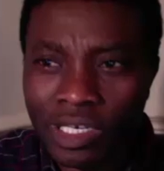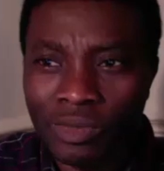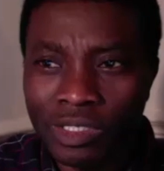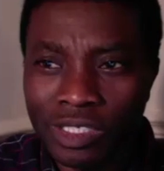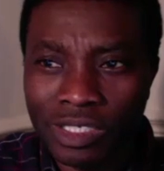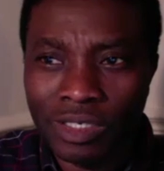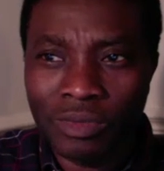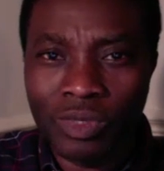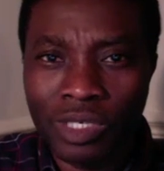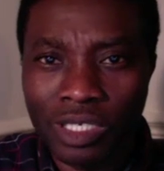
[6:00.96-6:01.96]
wanted
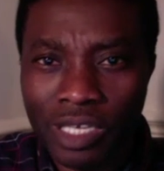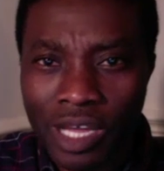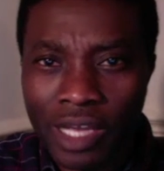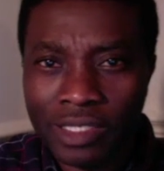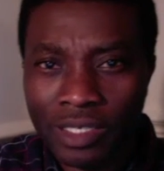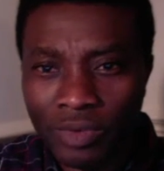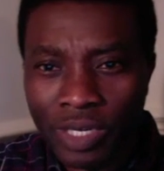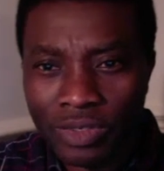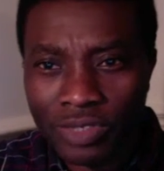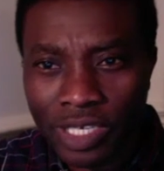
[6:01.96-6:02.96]
to quickly ask,
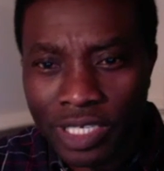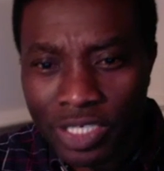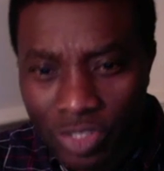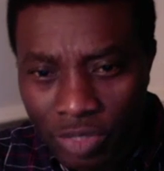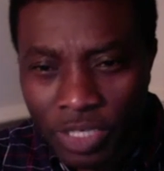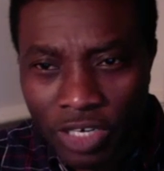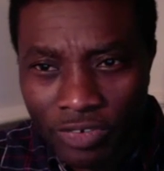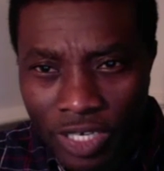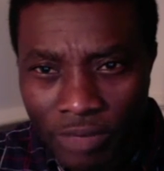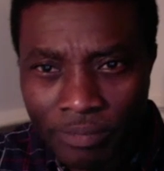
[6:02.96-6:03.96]
when you say instrument
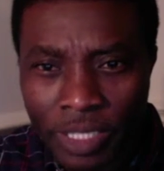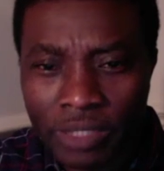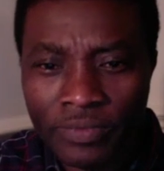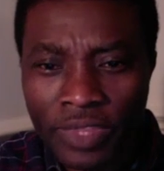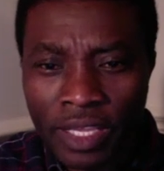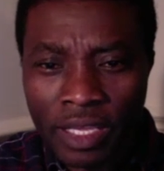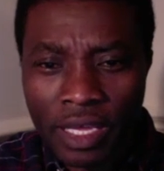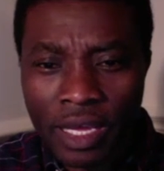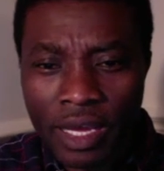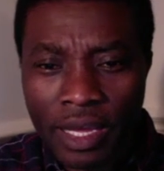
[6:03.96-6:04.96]
of government,
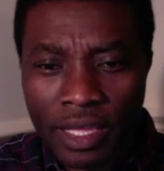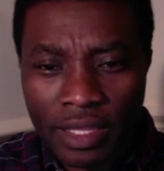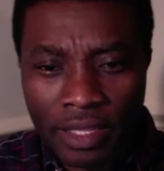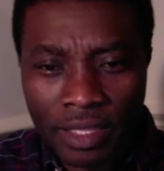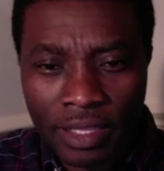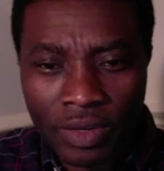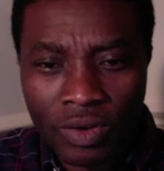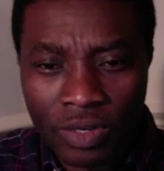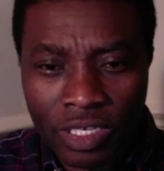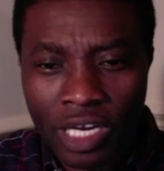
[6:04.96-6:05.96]
you
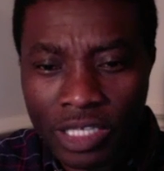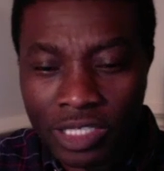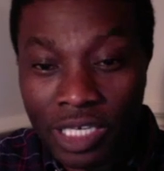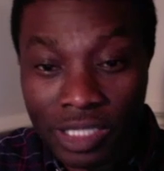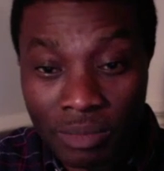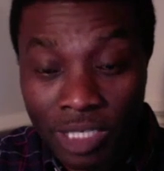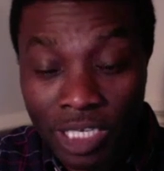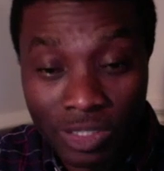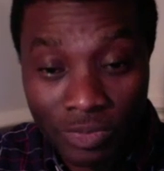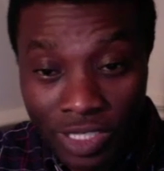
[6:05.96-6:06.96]
know, in the National Assembly
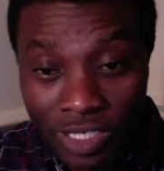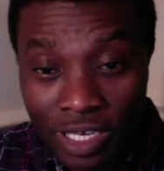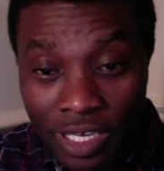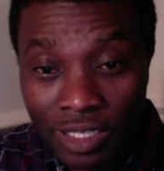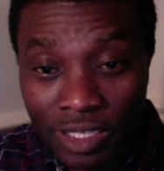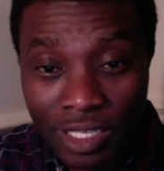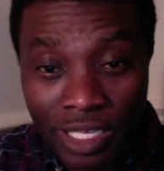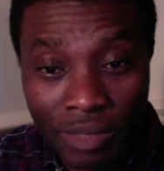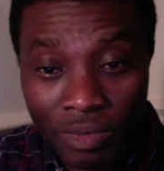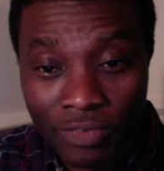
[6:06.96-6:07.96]
as of today, they
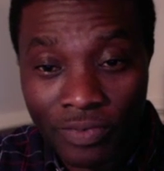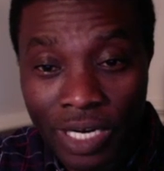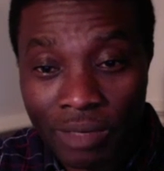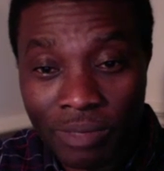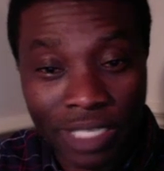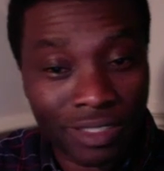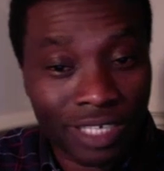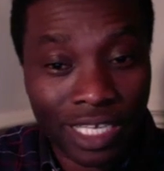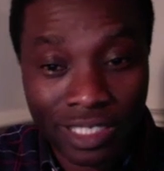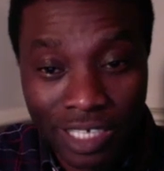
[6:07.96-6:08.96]
keep referring back to
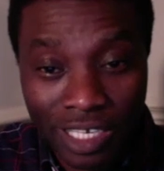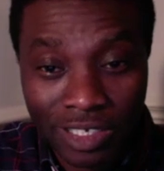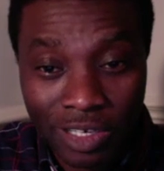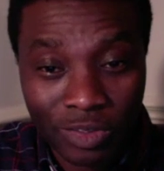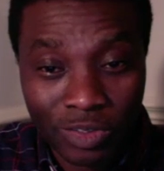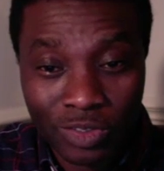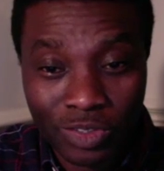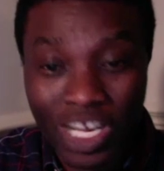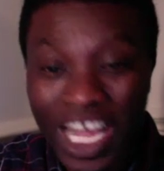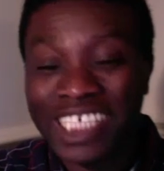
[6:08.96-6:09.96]
1999
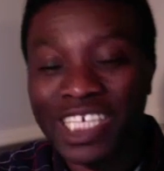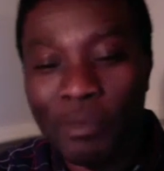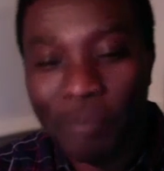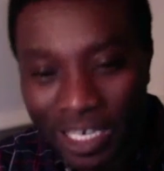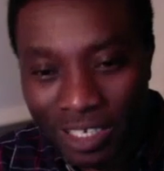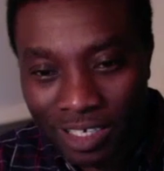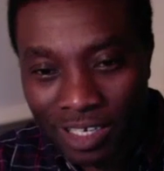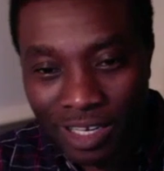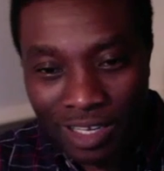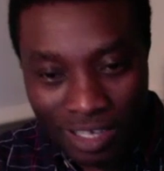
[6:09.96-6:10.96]
Constitution as amended,
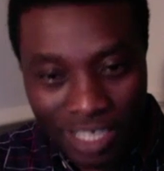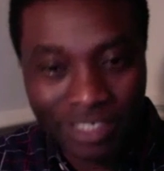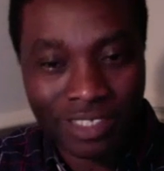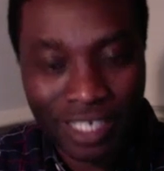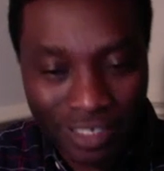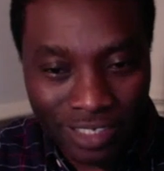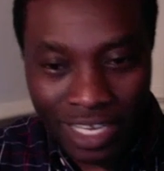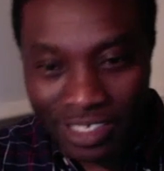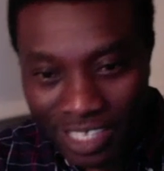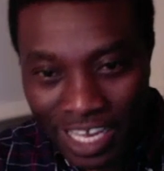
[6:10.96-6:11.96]
as this,
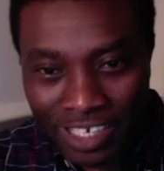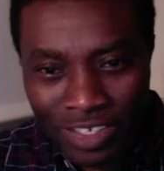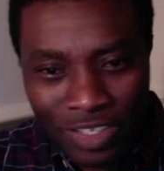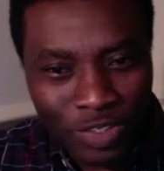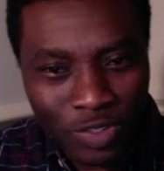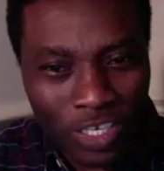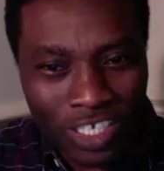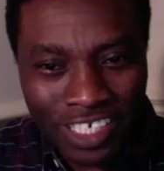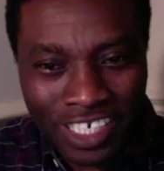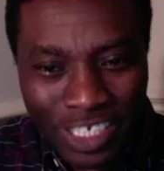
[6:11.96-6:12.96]
as that. So
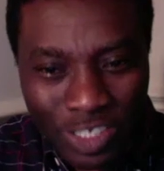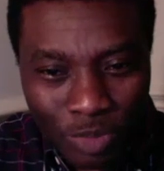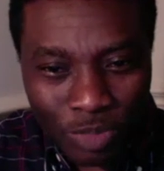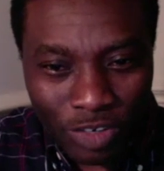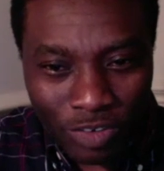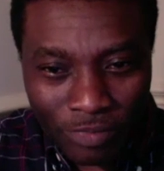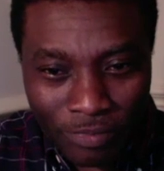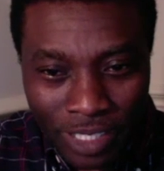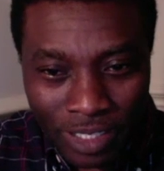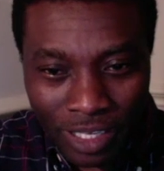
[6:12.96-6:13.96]
is it the instrument of
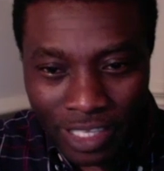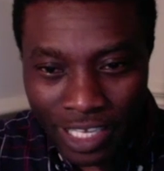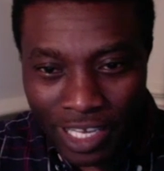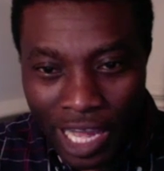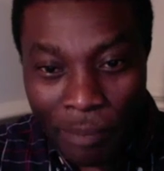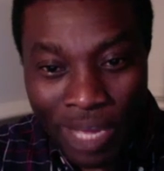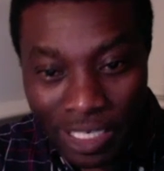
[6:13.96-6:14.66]
government that they amended?